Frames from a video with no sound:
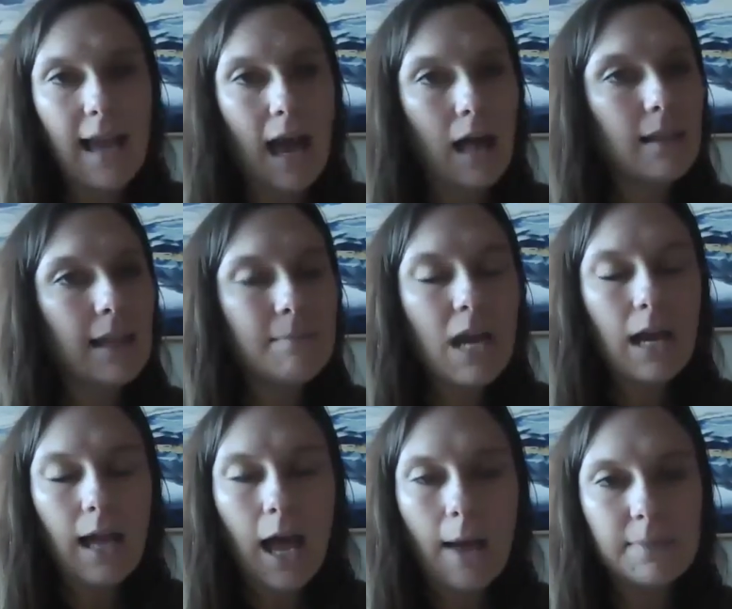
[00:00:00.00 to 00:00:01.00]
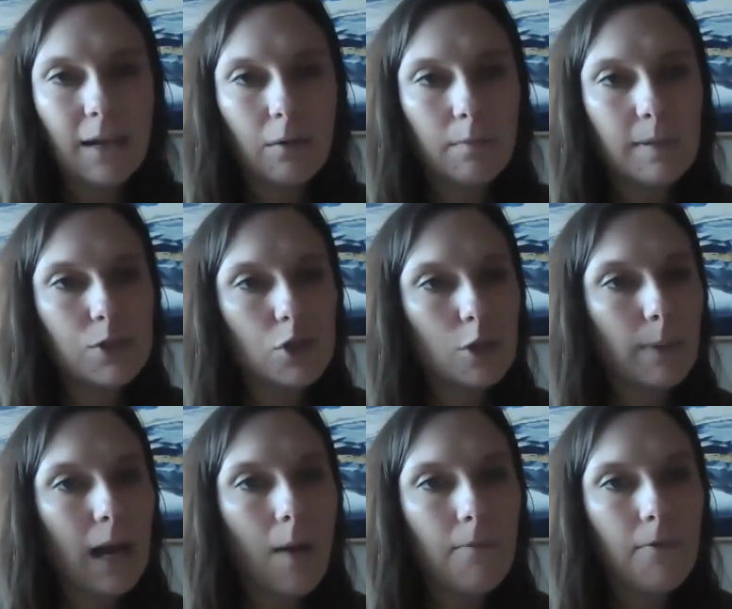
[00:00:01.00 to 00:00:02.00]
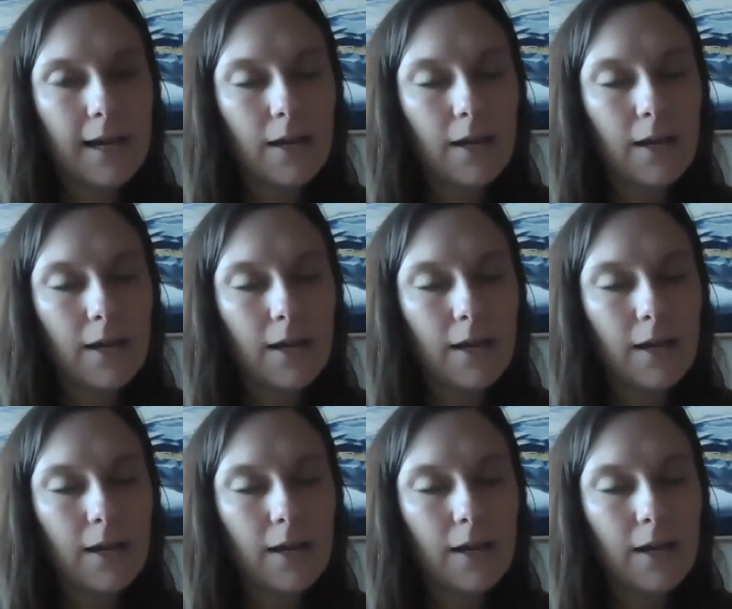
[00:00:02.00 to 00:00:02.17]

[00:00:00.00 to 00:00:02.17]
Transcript: Yeah, a lame duck update would be super helpful.